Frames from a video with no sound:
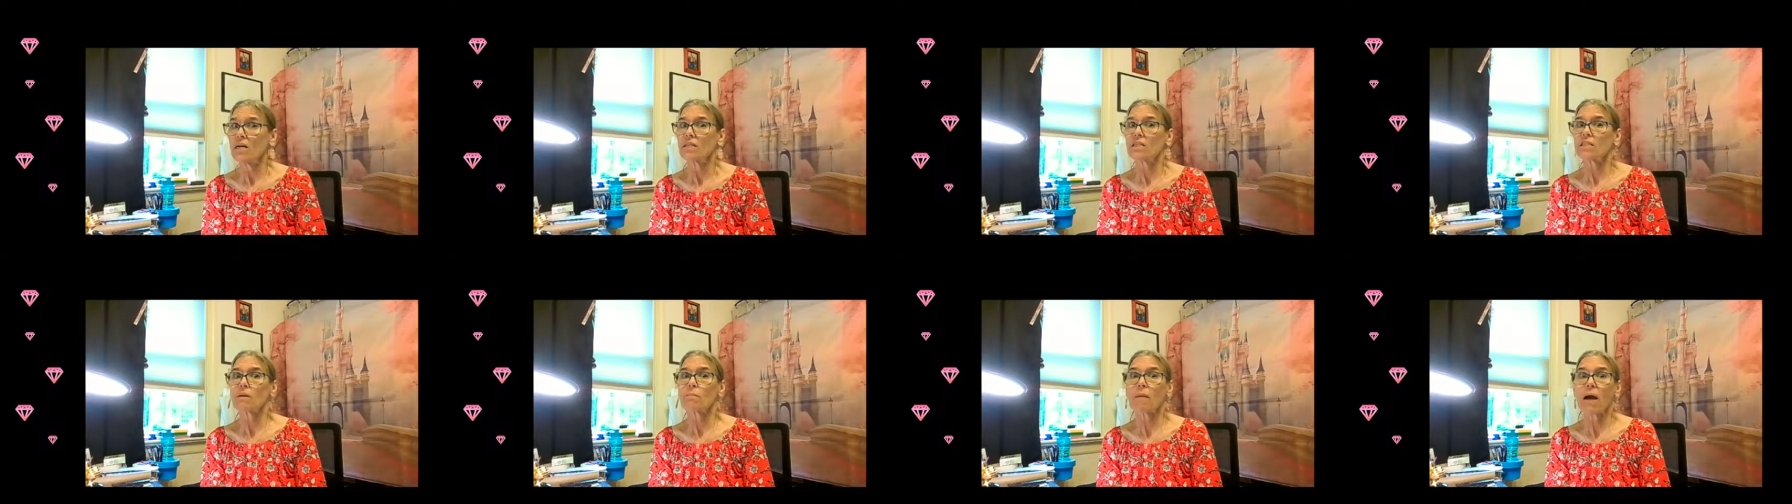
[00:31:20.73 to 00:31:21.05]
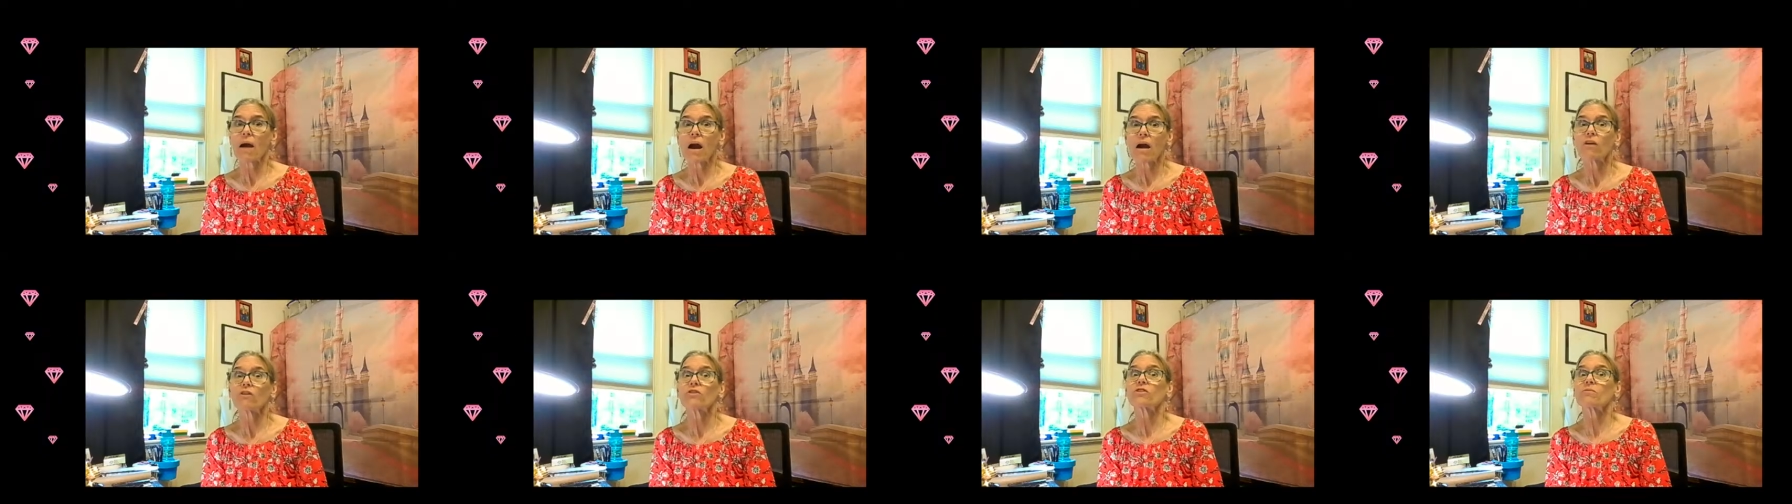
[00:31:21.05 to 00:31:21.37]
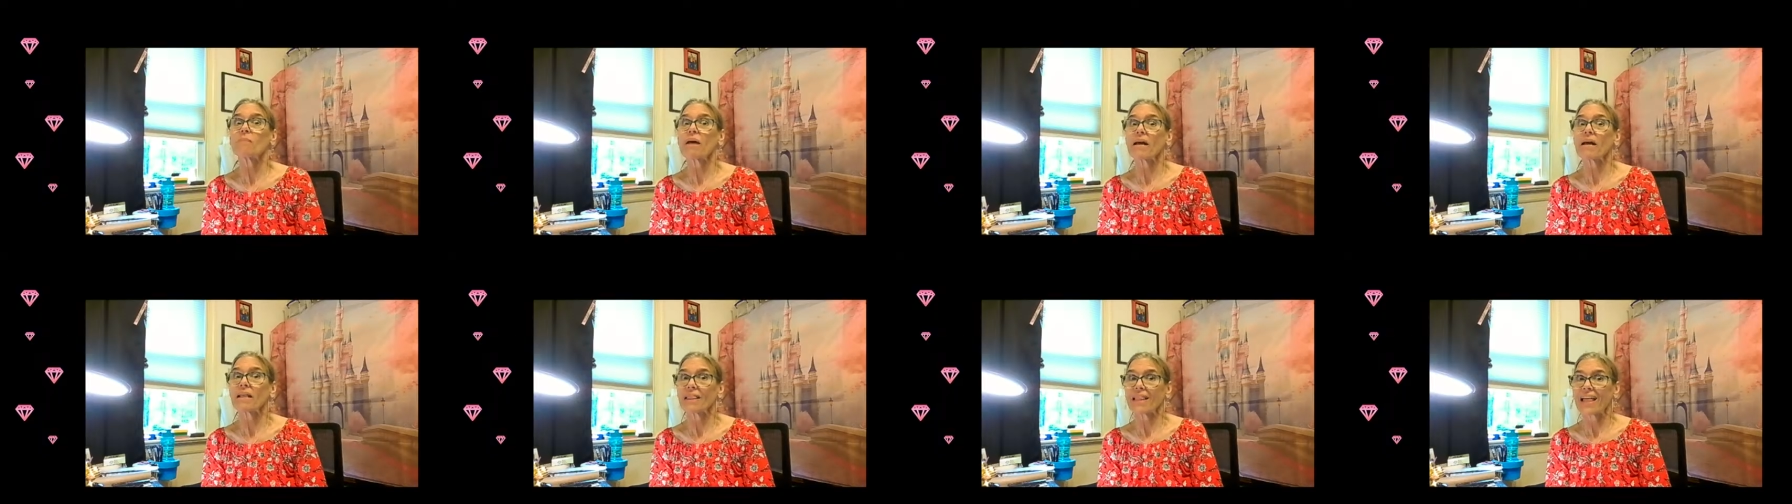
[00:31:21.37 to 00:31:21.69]

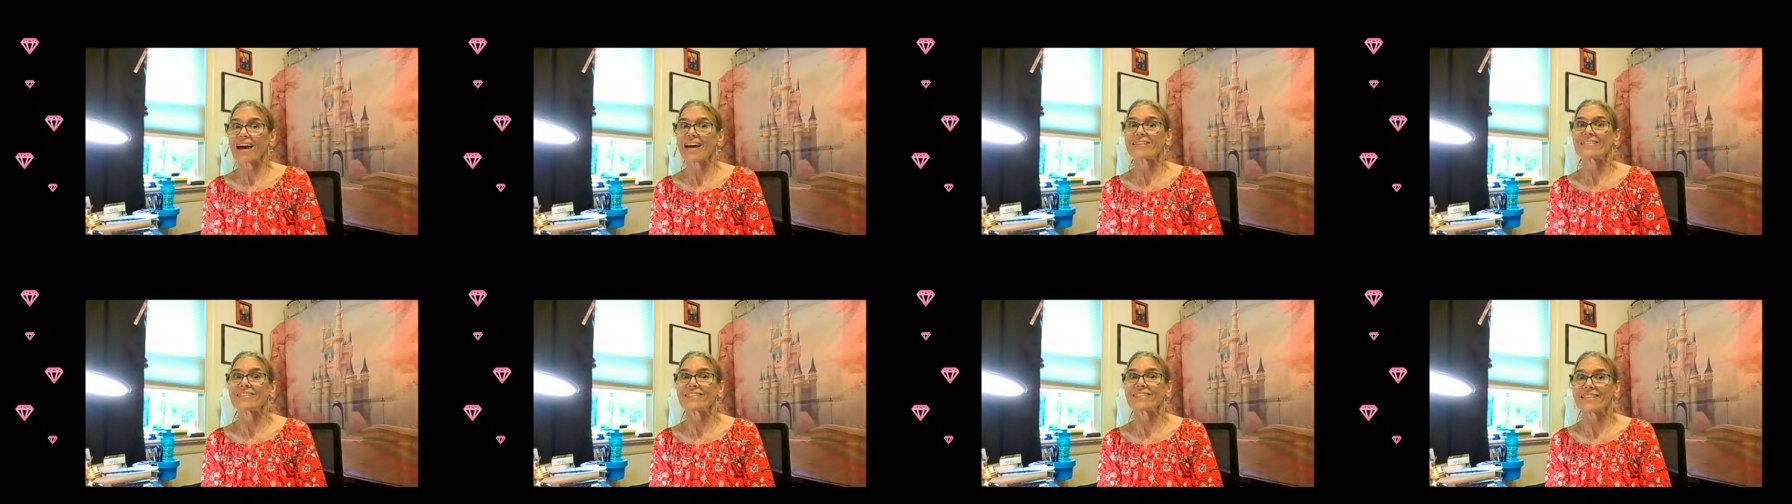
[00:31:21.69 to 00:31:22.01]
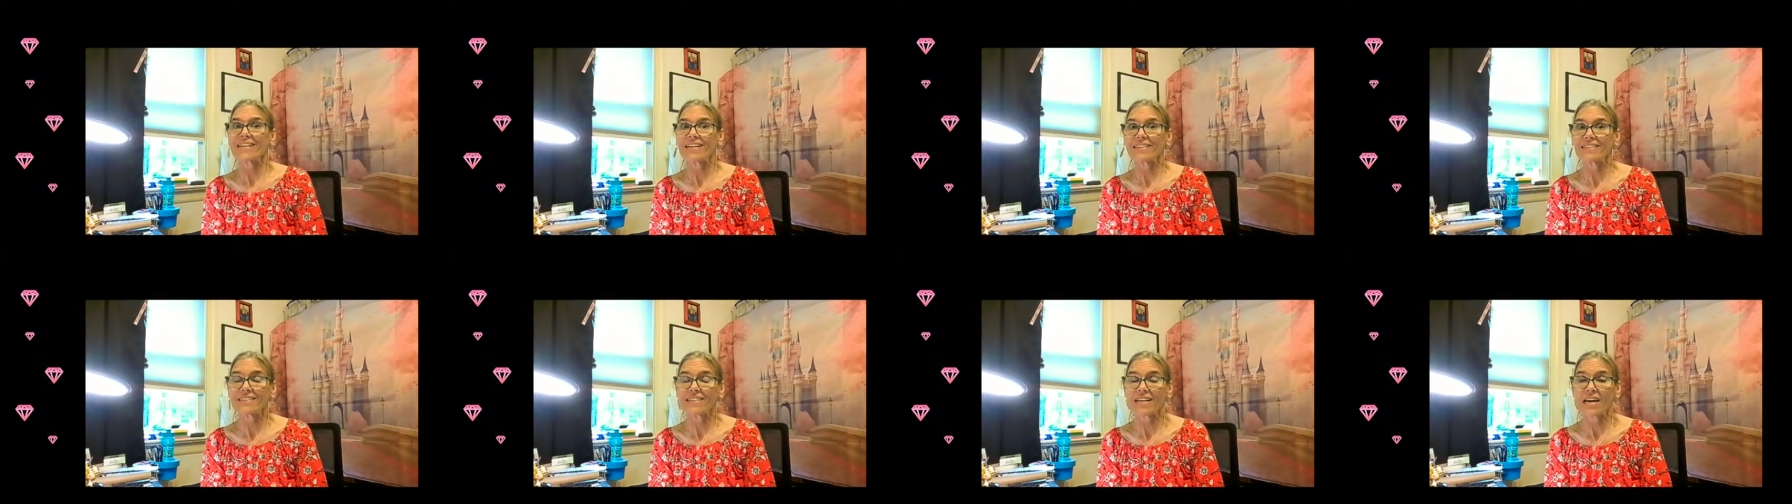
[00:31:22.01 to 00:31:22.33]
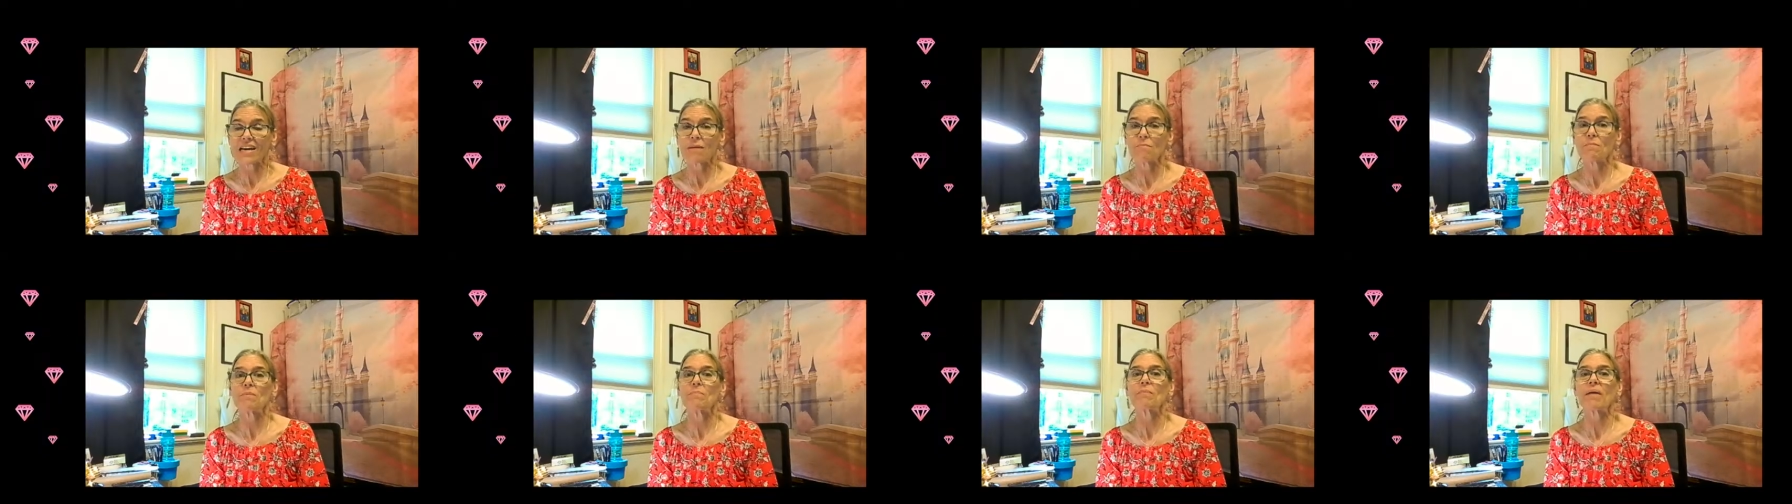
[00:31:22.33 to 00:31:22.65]
tomorrow's my last day to
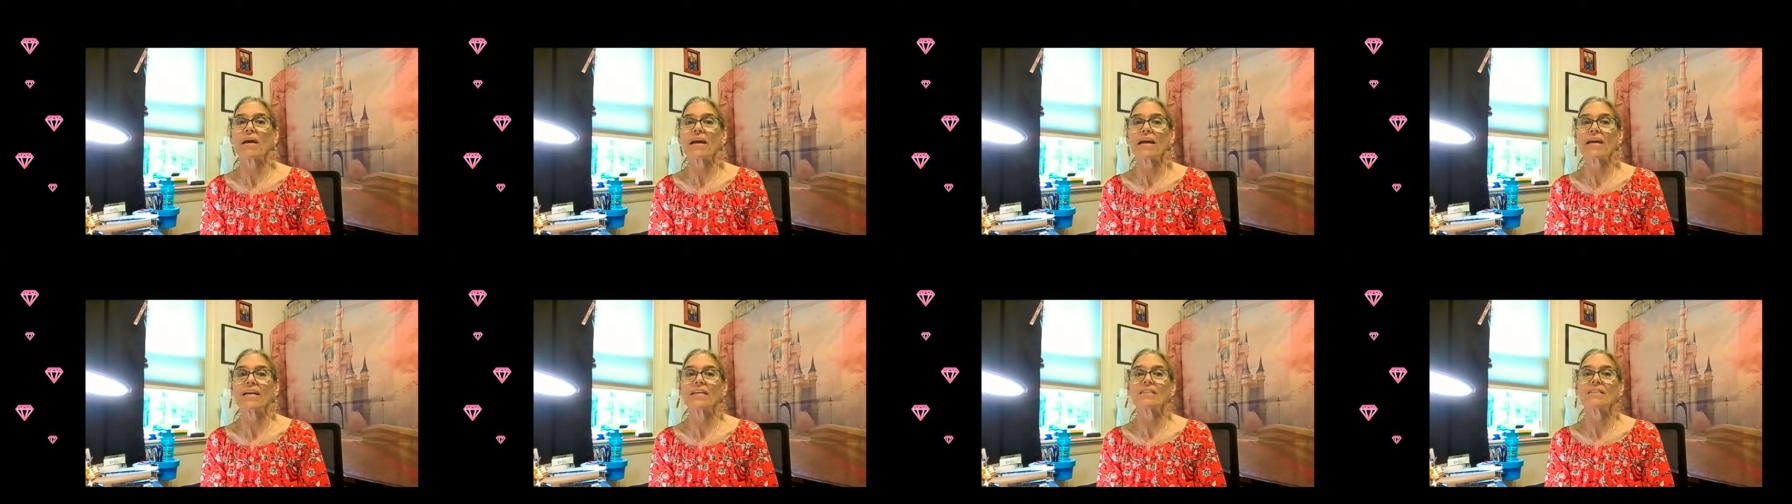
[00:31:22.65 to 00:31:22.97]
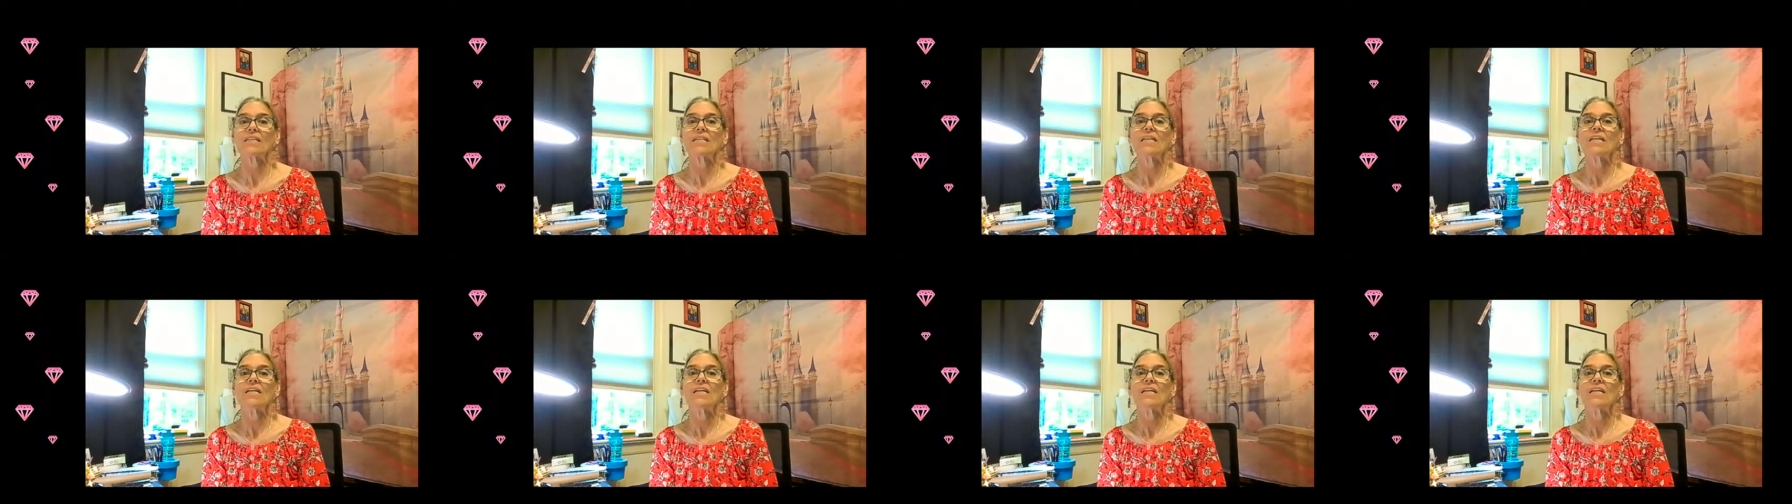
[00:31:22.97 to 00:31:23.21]
diamond paint